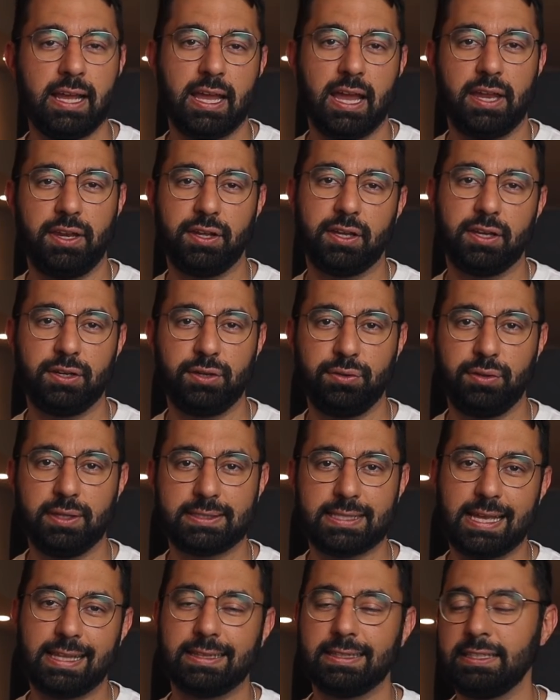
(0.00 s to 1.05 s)
and you can do
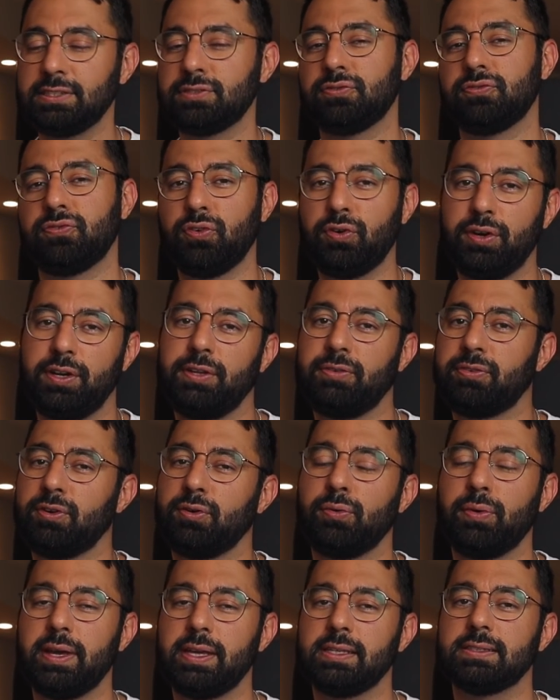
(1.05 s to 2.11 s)
this at least 4
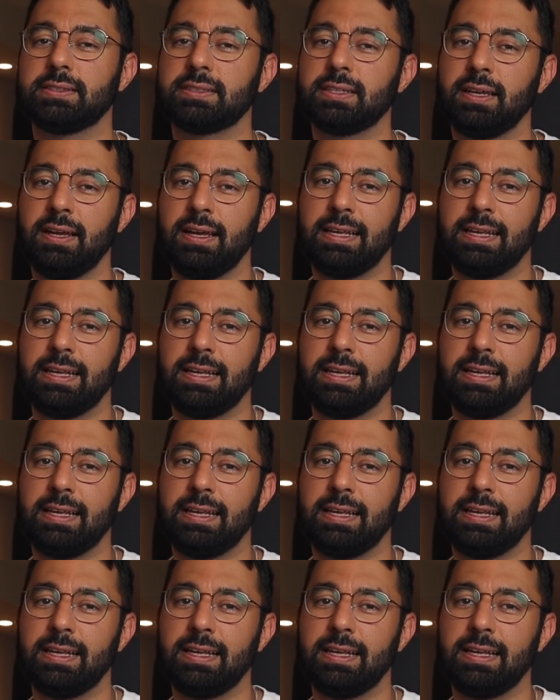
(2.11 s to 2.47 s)
different ways.